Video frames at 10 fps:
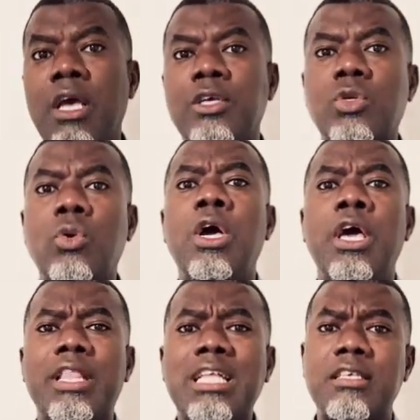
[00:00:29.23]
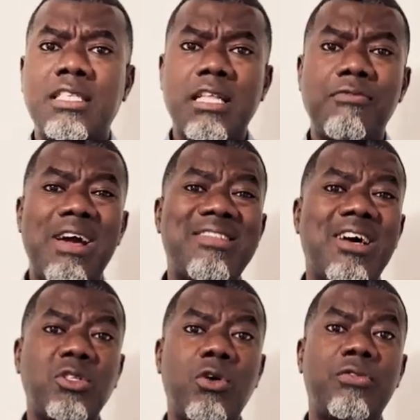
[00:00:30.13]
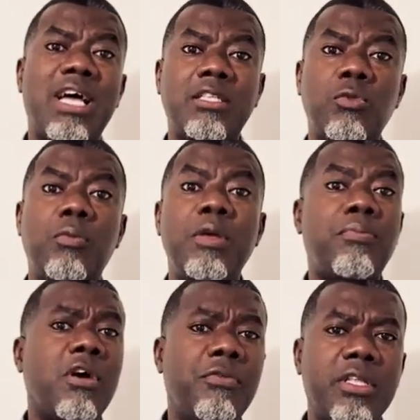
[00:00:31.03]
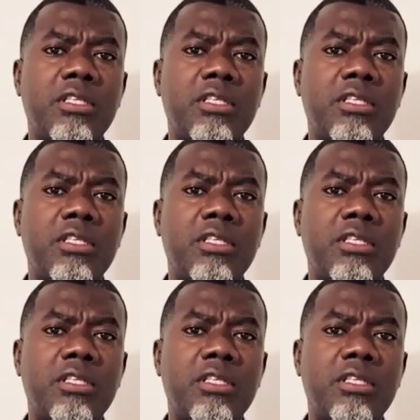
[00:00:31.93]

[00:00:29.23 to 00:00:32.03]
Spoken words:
So that is 35,000 of that will be profit.